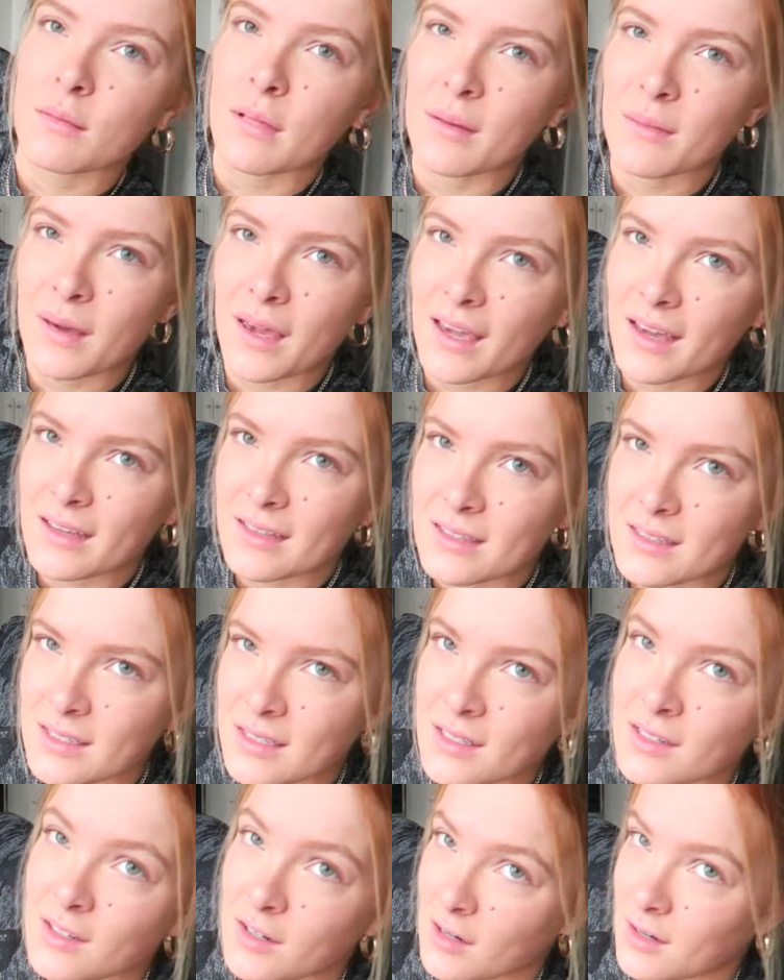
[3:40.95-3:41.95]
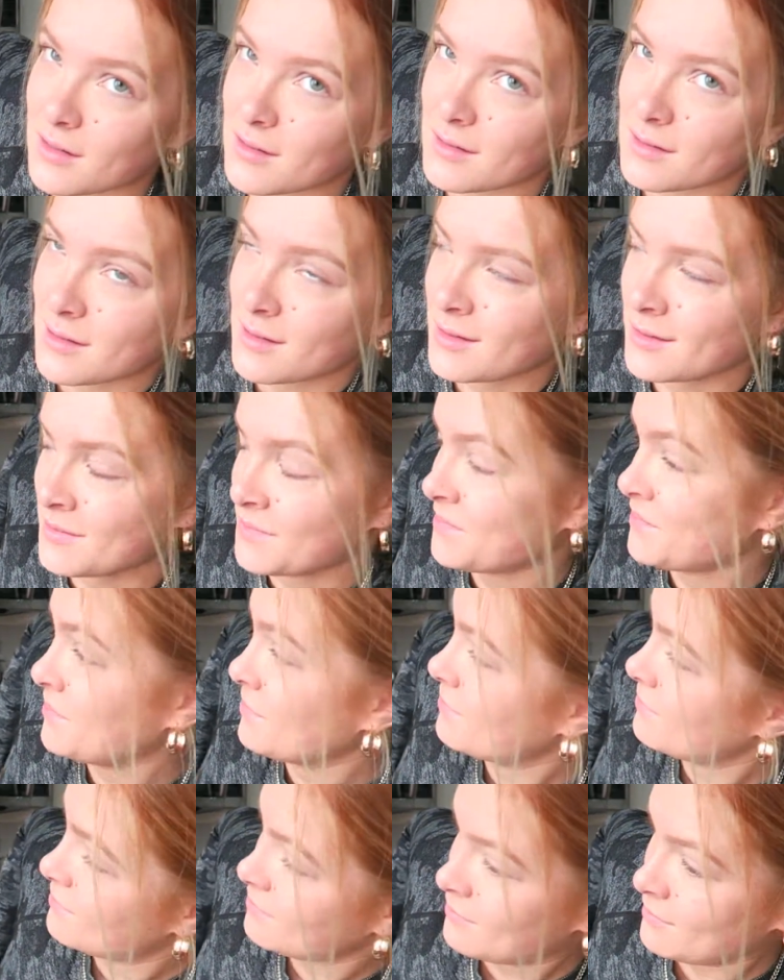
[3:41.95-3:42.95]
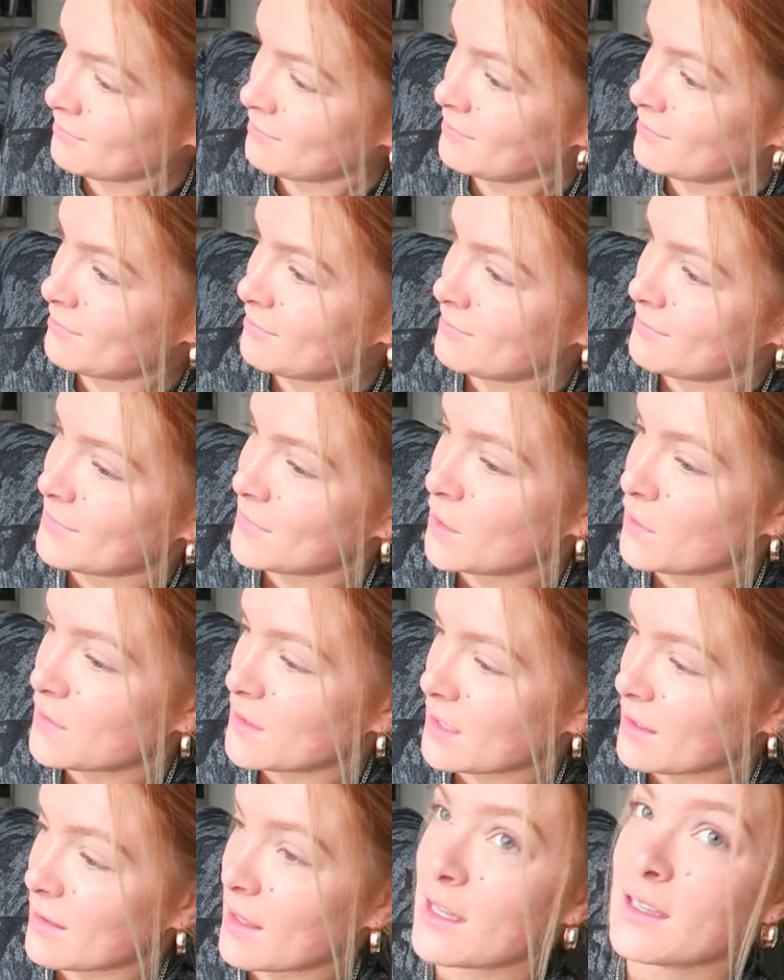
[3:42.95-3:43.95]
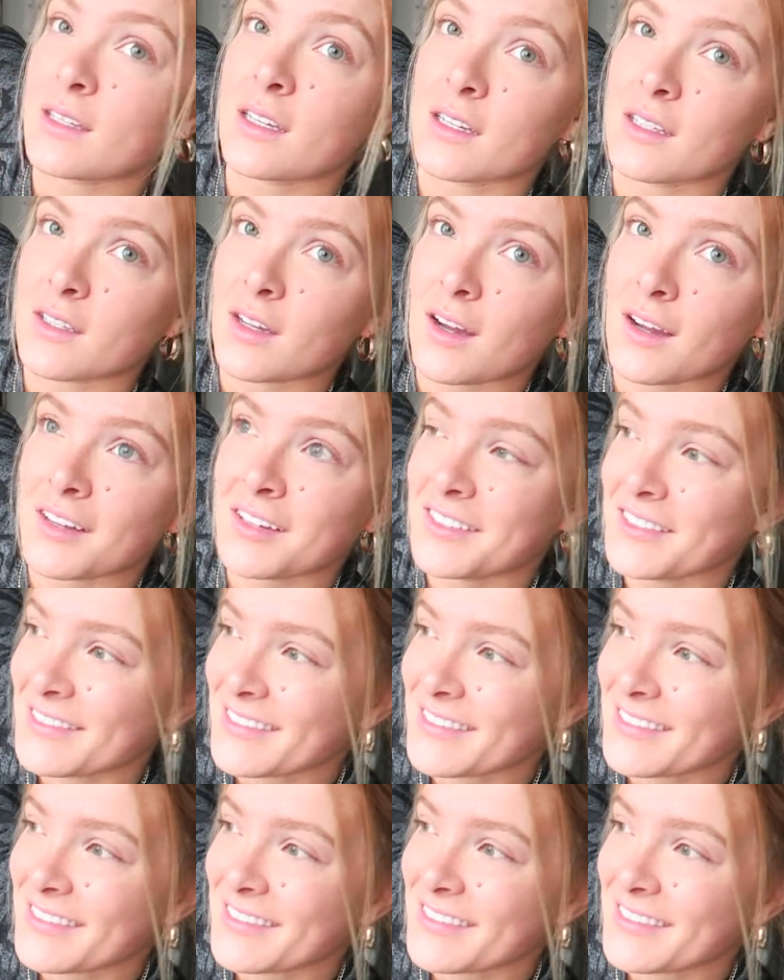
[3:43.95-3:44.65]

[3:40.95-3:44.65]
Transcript: in my pants. Girls, you've seen that TikTok.